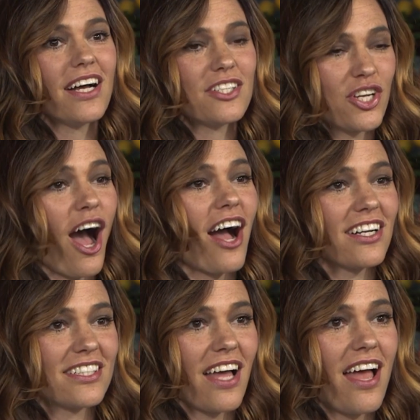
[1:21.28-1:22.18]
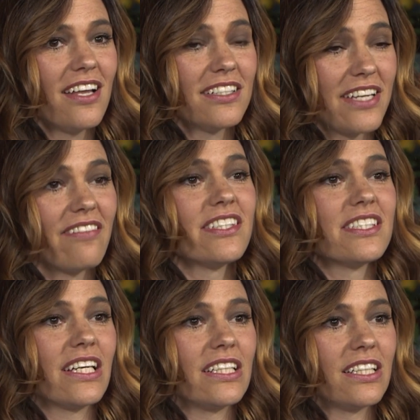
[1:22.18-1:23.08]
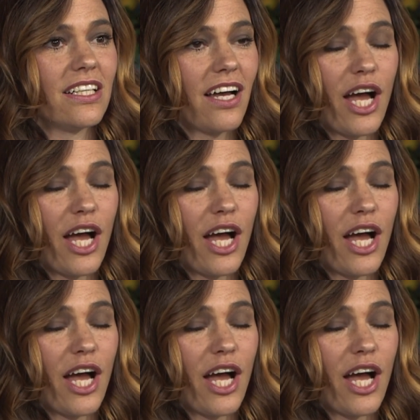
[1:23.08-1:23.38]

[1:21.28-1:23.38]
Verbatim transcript: Shocked and devastated.